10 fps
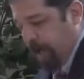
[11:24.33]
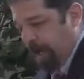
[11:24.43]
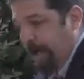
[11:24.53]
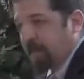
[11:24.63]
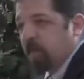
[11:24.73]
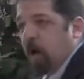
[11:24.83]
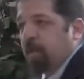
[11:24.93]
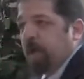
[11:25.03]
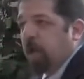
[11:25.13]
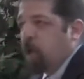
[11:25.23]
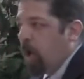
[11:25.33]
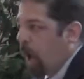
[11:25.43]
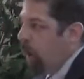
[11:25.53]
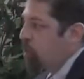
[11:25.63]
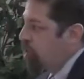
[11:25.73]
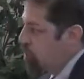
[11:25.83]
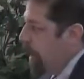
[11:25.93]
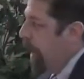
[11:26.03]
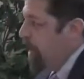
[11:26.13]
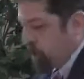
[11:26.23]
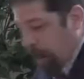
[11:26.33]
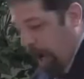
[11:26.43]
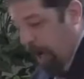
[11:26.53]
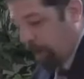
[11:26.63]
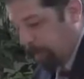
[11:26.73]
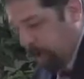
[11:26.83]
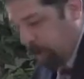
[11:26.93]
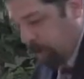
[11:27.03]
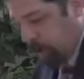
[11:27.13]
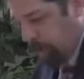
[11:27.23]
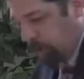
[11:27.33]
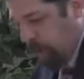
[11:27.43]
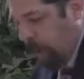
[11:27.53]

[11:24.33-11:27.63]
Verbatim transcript: let there be no strange god among you,